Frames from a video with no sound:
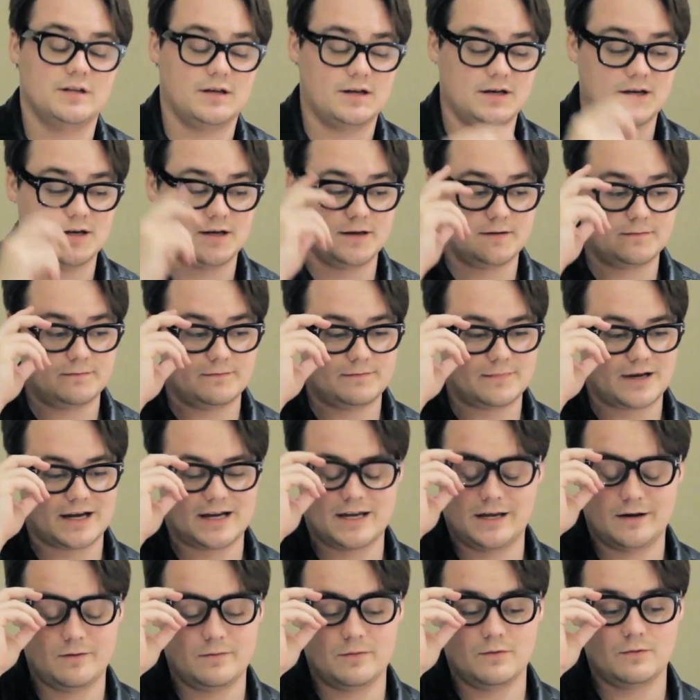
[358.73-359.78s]
I
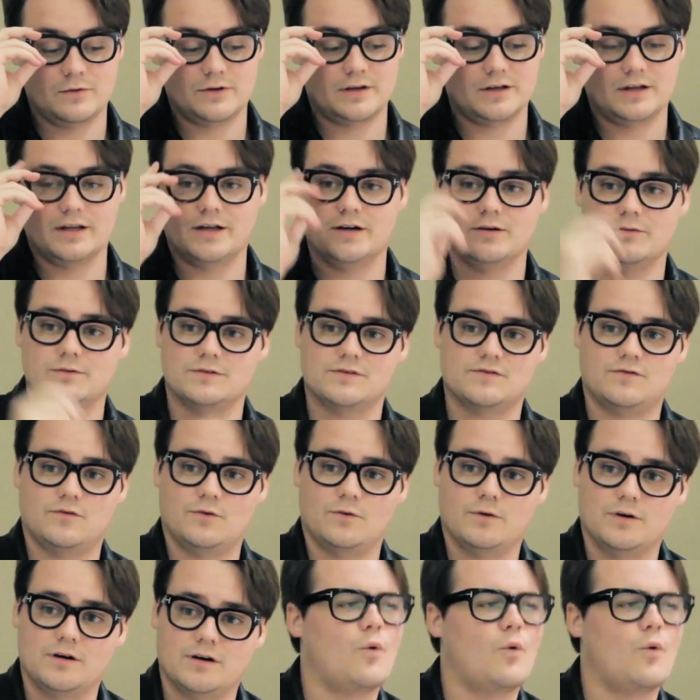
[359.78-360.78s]
can't remember what the letter was for.